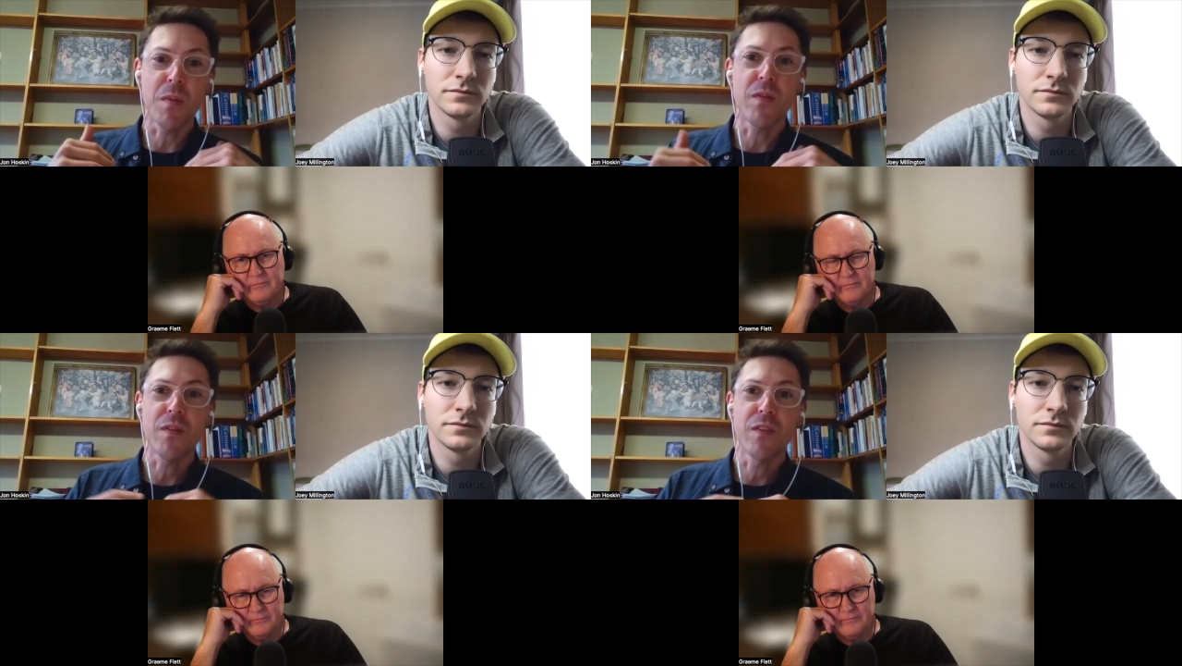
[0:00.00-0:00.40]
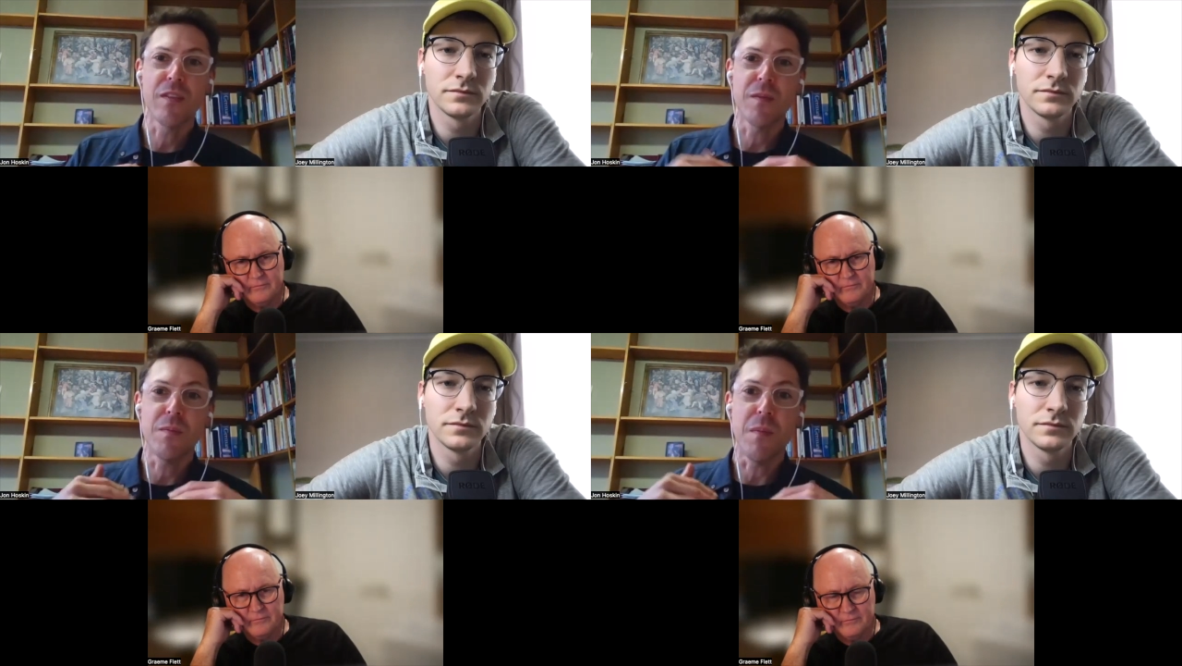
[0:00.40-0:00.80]
Speaker 1: of
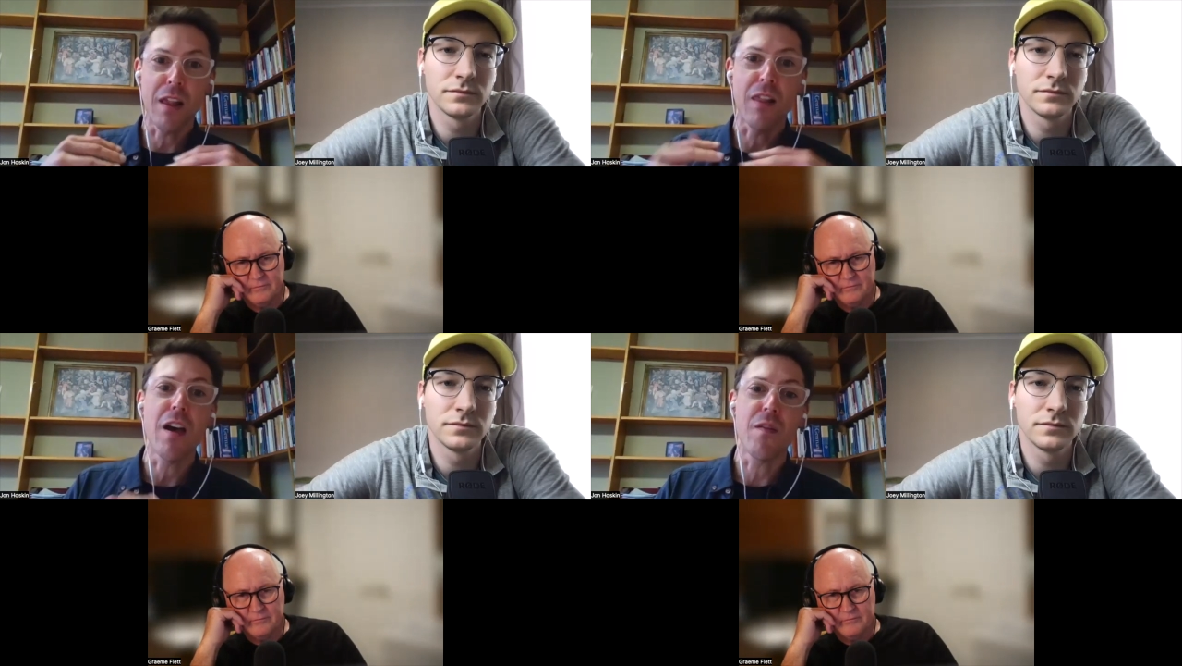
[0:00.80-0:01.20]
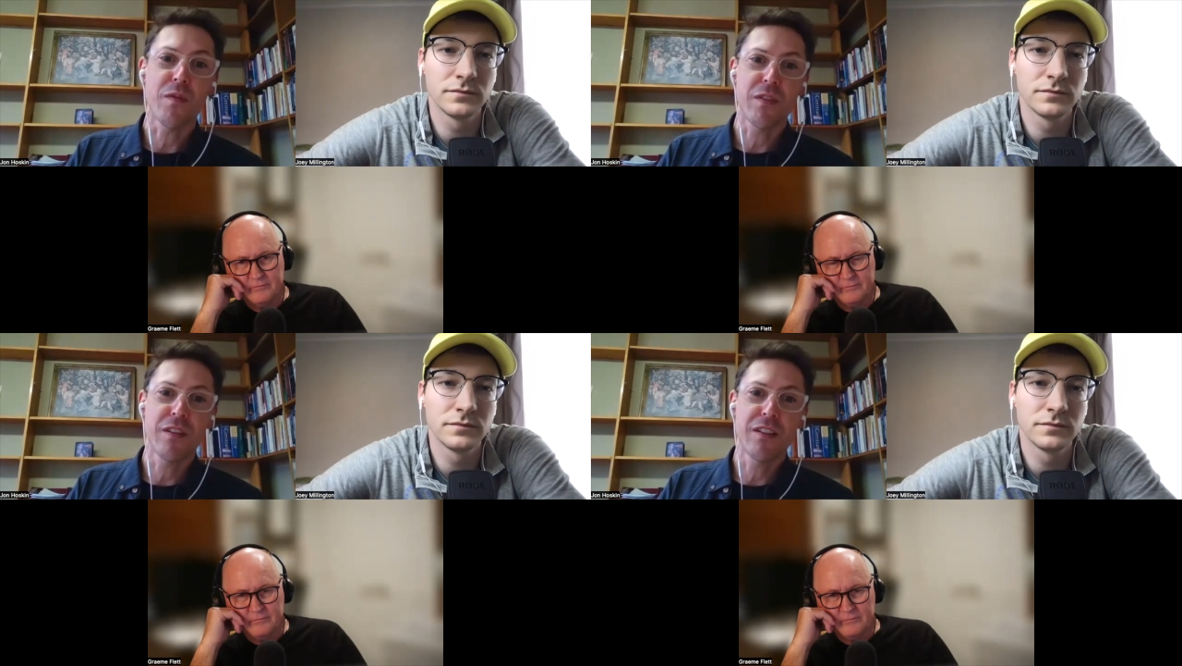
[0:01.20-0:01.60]
my
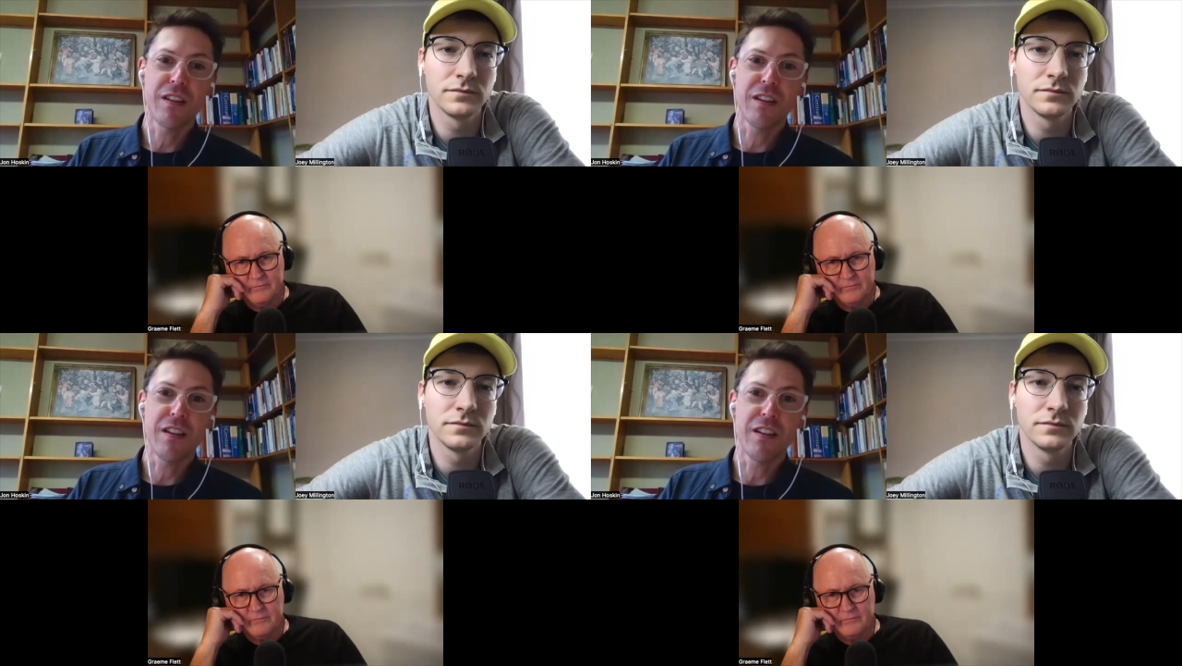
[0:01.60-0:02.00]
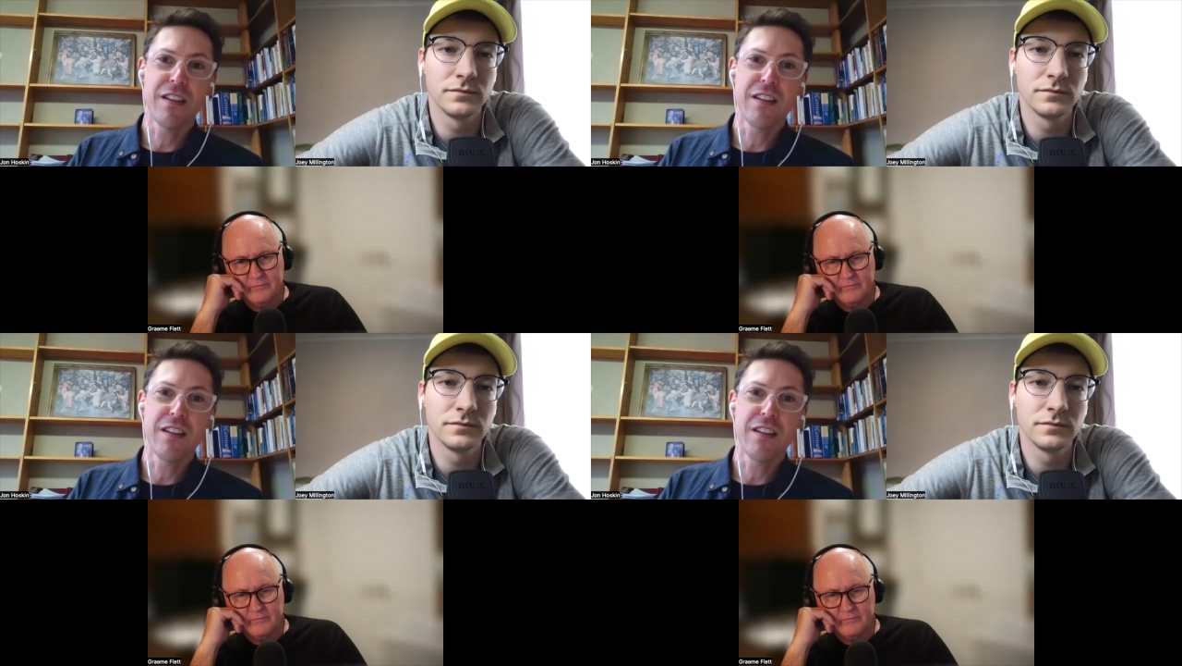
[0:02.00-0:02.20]
life. Mm.